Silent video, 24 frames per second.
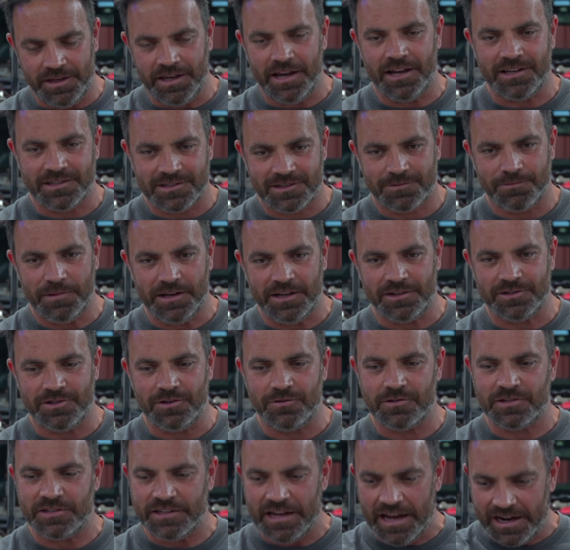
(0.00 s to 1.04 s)
Yes, because
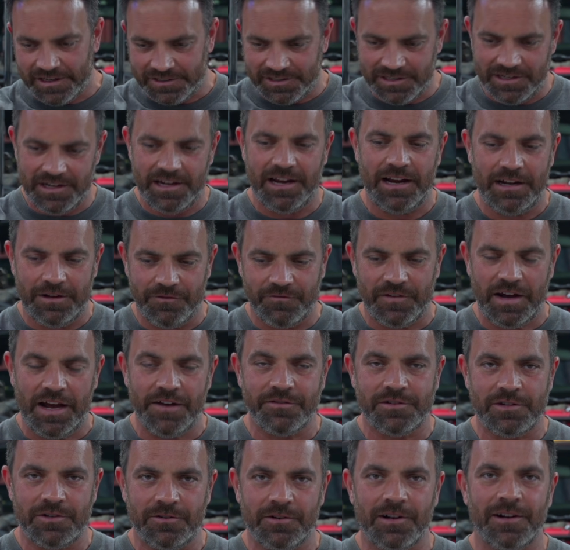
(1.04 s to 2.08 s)
you stacked an
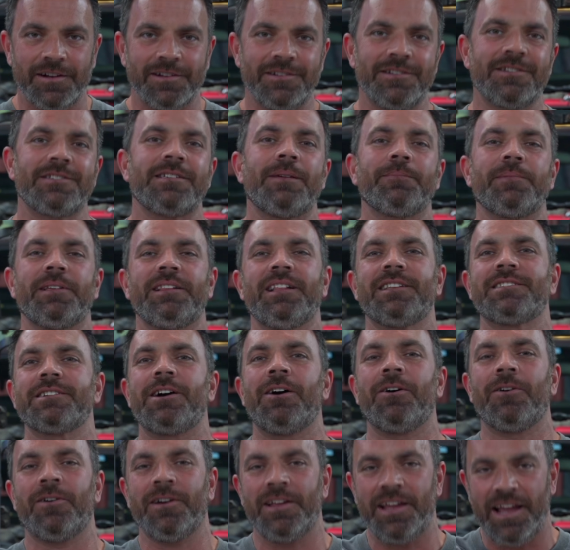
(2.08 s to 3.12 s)
E85 tune onto something that's
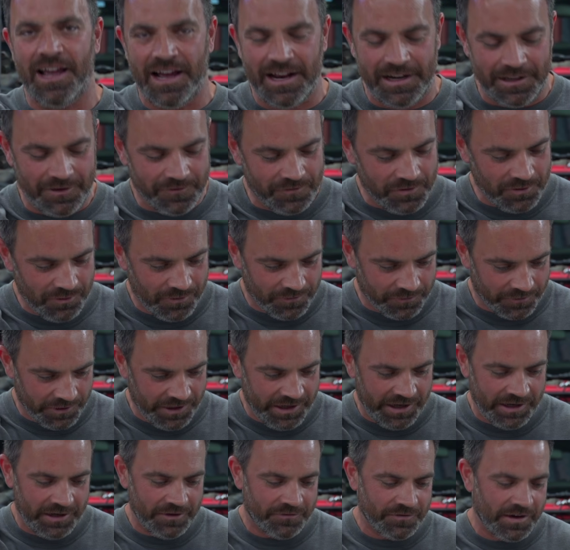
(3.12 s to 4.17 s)
already adding fuel for
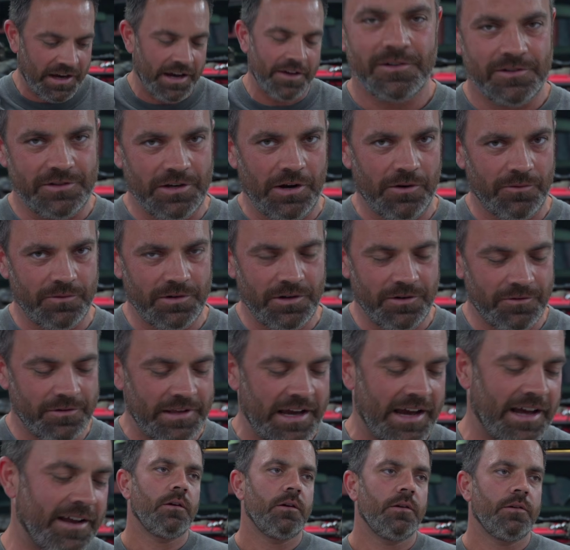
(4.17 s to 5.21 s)
E85. Don't do
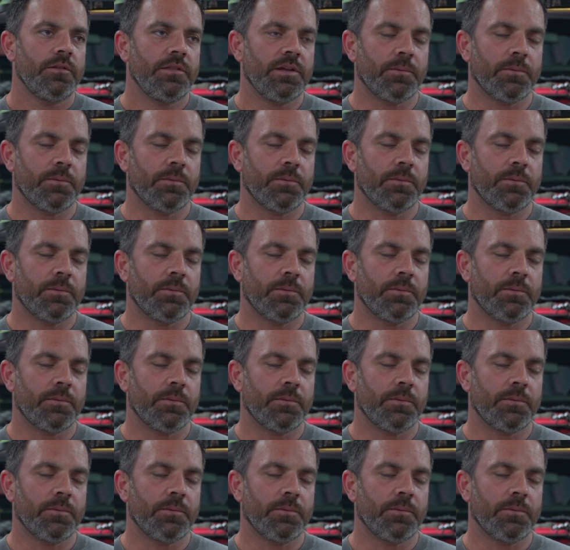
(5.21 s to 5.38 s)
that.